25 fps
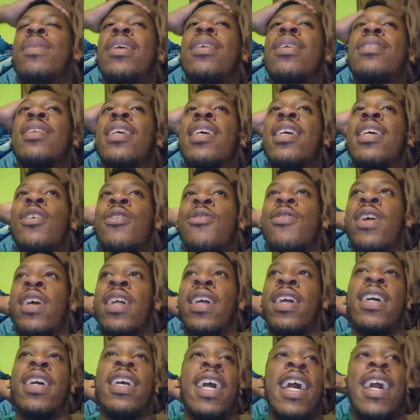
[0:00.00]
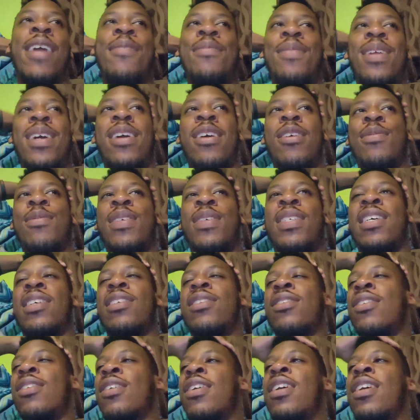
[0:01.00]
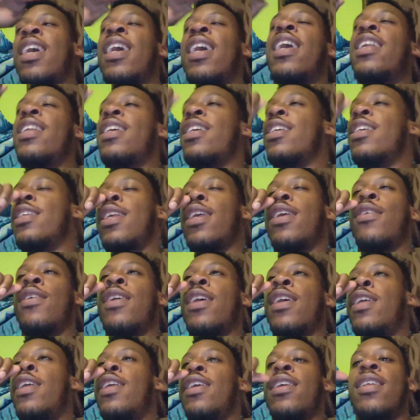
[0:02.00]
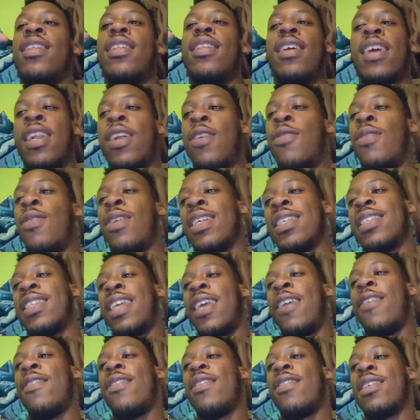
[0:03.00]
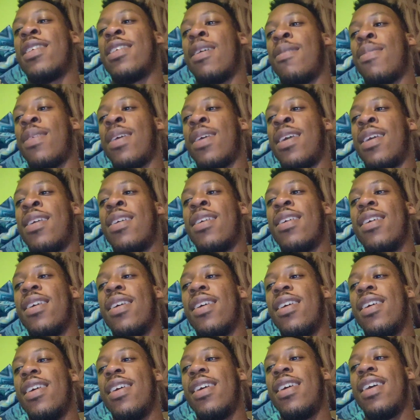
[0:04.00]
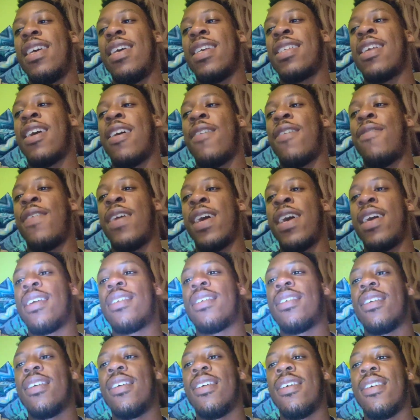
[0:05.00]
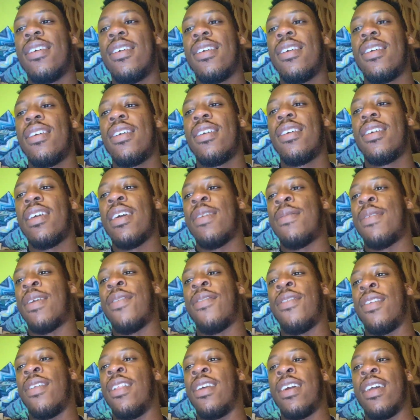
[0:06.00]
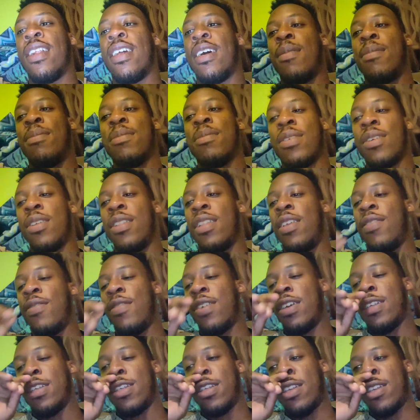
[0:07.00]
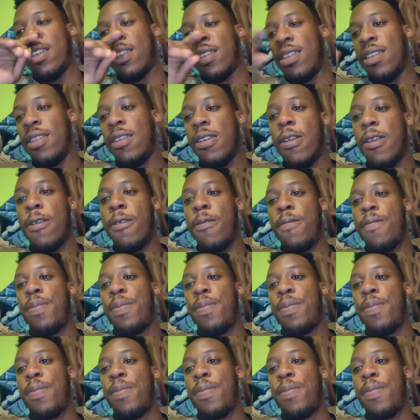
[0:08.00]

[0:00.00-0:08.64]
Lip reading: I'm not gonna say he created, because I'm not 100% sure. I don't want to state something that's not facts. I'm not gonna look it up. I'm just gonna leave it as it is.